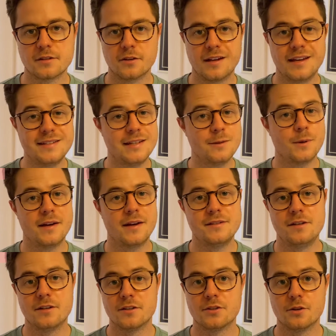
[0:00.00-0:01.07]
easy ways
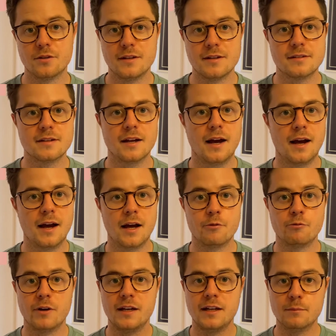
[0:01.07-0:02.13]
you can do this are
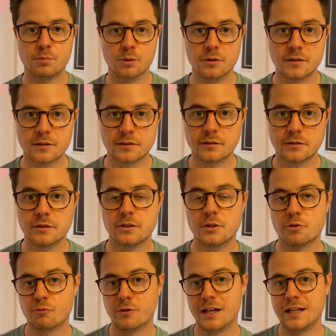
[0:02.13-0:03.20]
reading books,
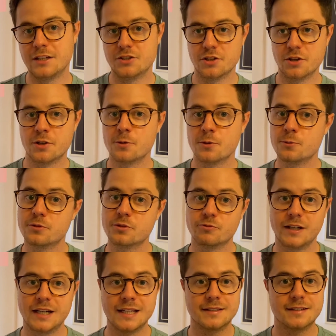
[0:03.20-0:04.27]
reading journals,
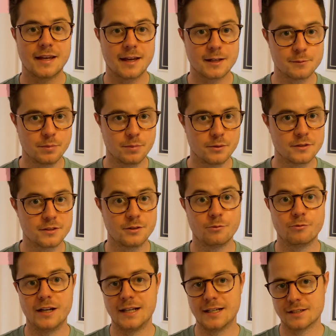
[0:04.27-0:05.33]
reading textbooks,
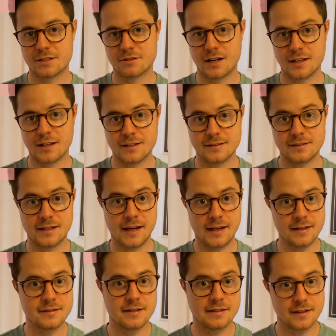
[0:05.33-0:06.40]
reading Australian
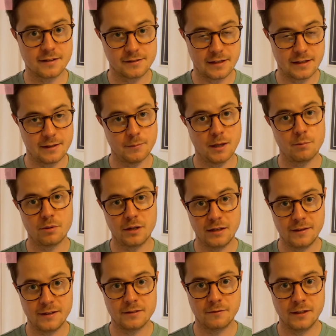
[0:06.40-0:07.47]
standards, as I said in my
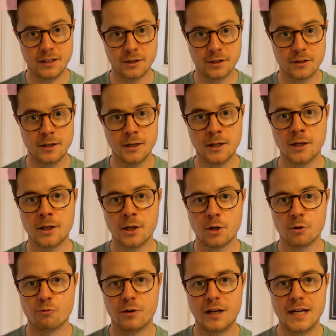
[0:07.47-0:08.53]
previous video.
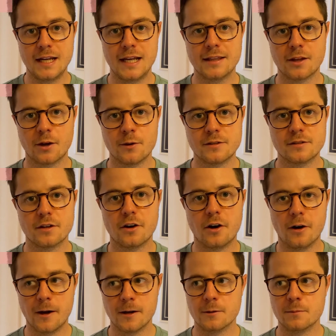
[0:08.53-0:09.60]
Reading those
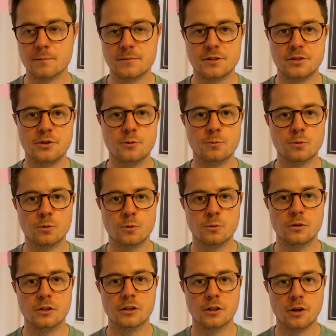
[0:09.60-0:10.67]
items, you will
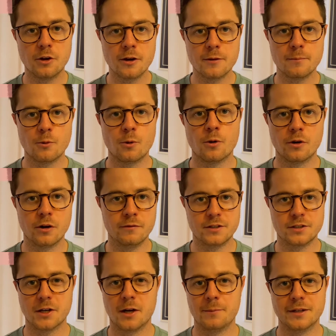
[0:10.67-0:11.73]
learn more over
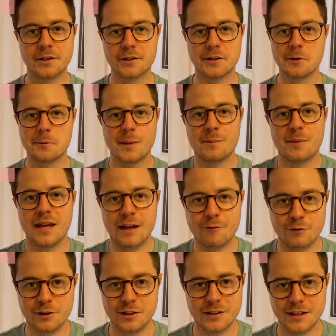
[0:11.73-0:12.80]
time. You're not going to remember
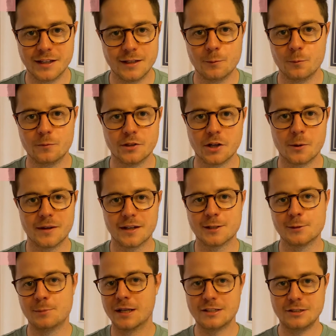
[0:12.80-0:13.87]
everything. No one
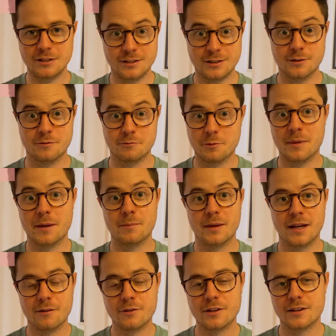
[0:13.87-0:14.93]
expects you to remember
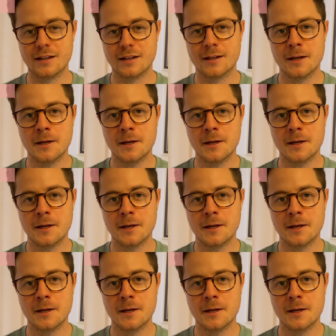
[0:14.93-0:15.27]
everything,